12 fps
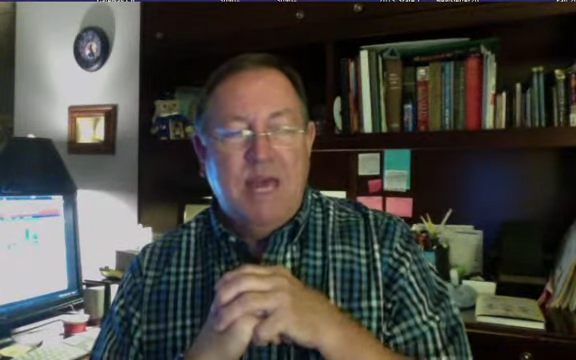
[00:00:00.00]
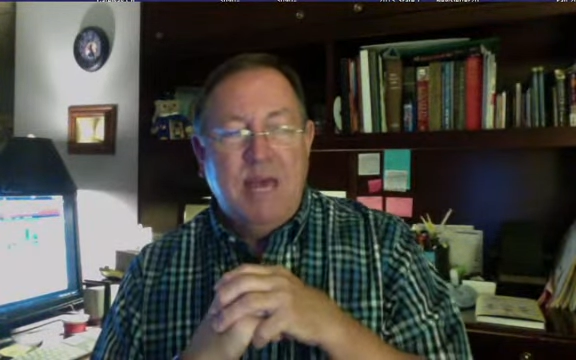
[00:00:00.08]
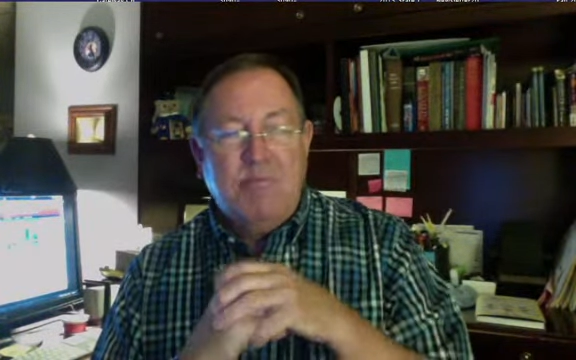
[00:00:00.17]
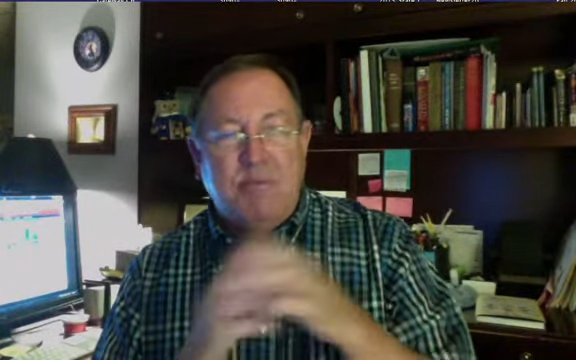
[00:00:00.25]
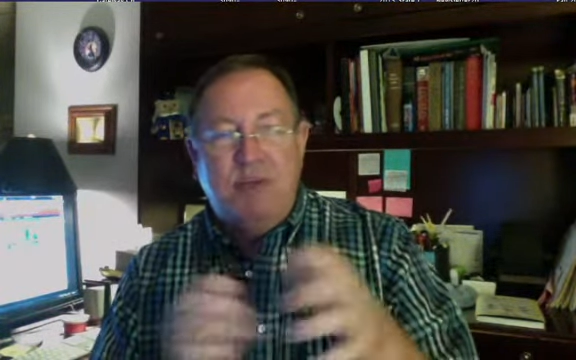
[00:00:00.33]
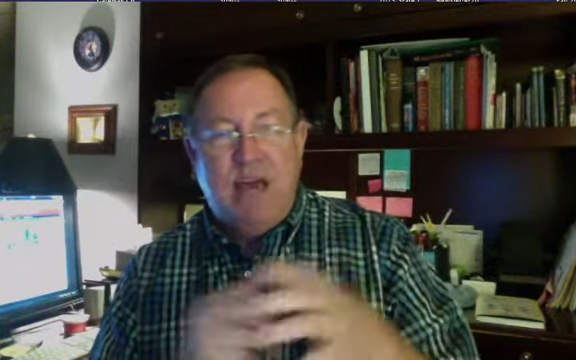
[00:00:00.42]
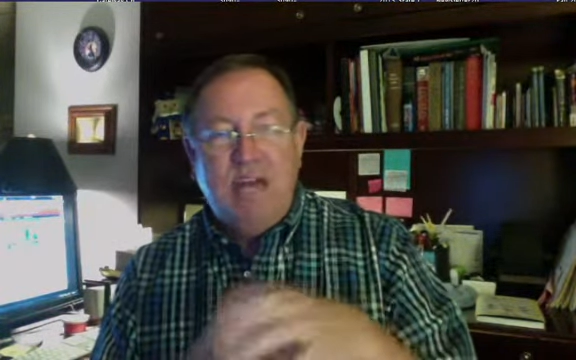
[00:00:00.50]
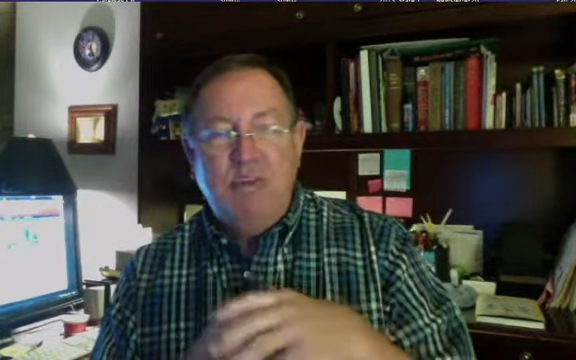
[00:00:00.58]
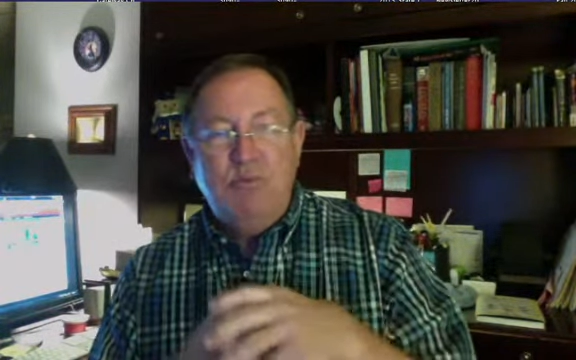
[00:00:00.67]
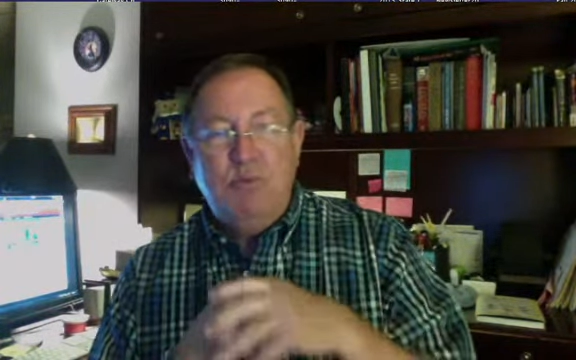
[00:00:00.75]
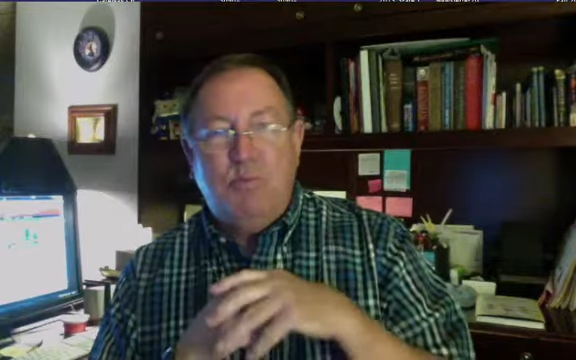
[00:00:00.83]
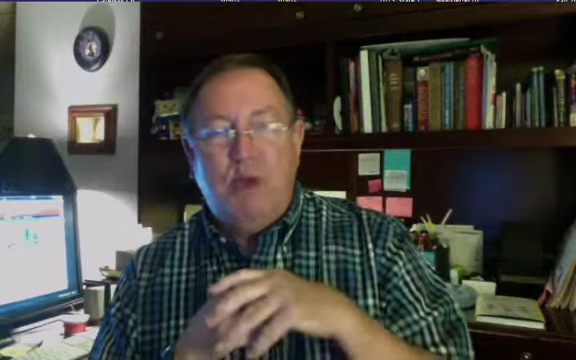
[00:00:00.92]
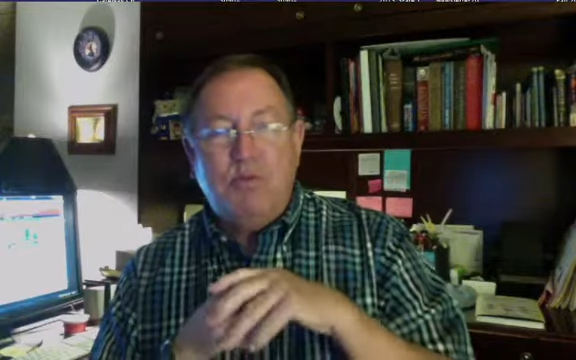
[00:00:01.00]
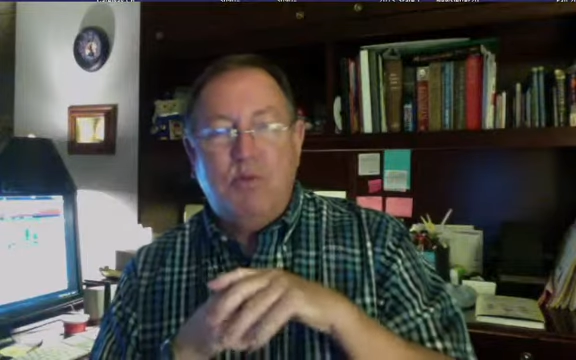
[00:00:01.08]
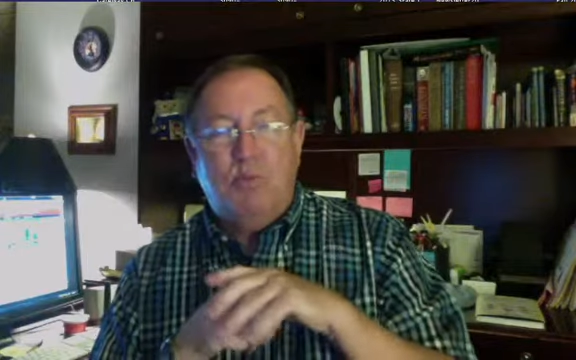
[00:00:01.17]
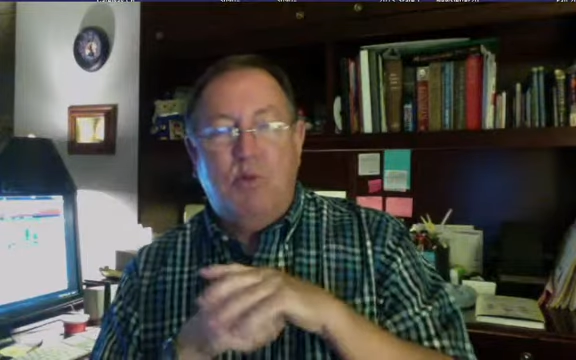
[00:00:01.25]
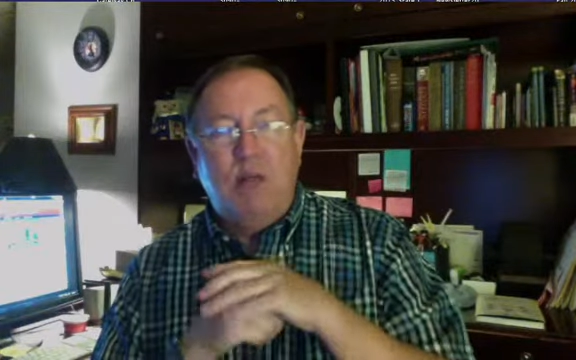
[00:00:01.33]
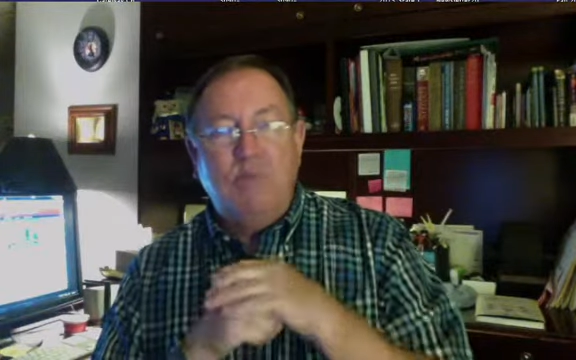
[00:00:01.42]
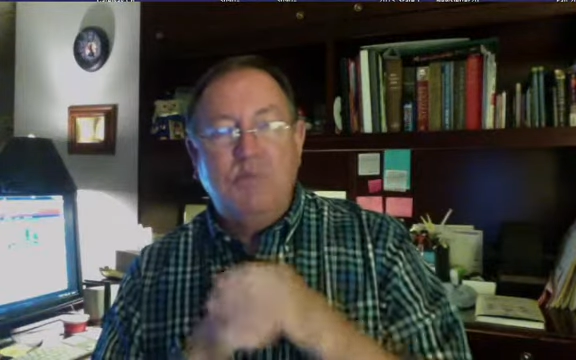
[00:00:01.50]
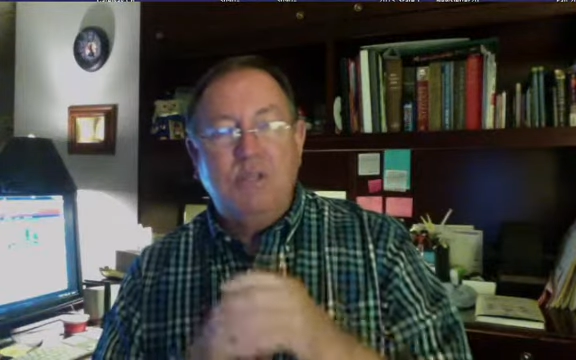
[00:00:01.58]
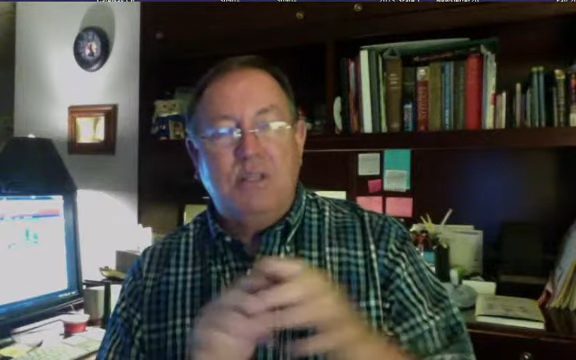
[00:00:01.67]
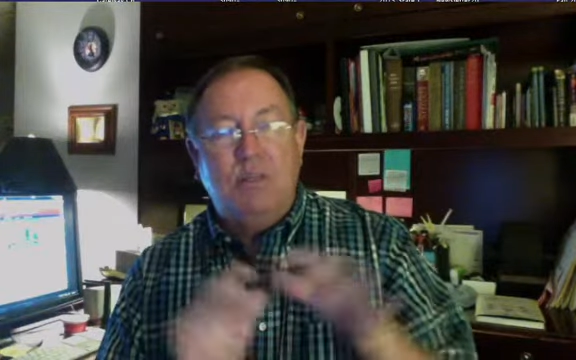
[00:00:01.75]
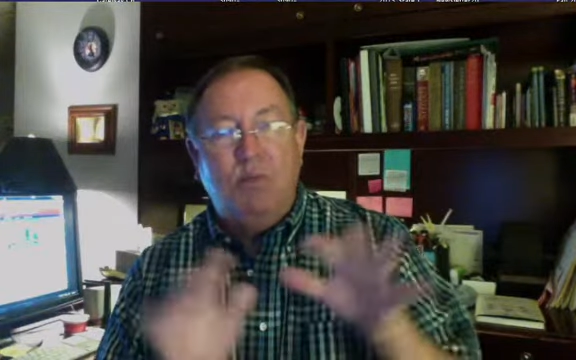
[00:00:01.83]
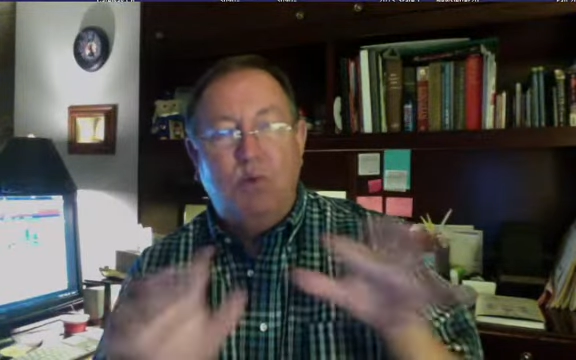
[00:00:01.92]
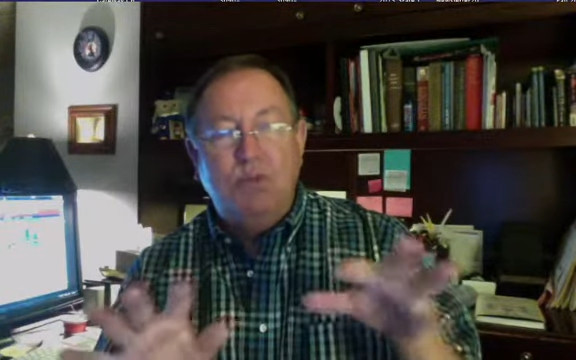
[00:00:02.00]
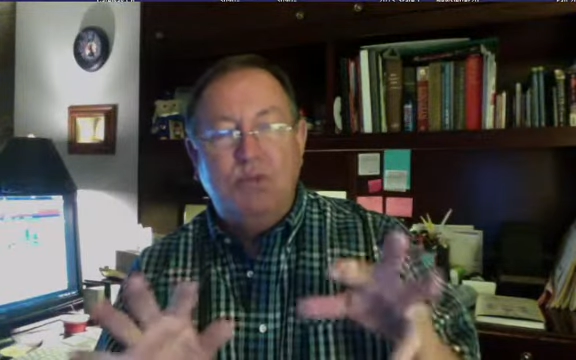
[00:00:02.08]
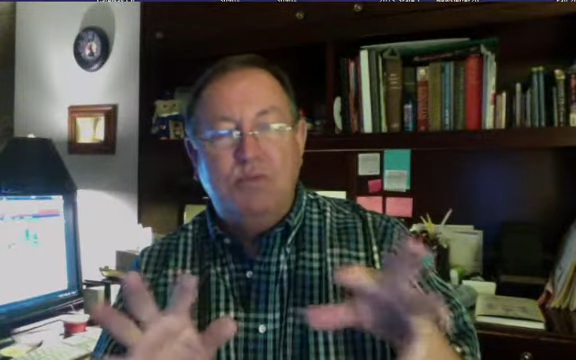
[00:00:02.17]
and provide you with practical problems. And then once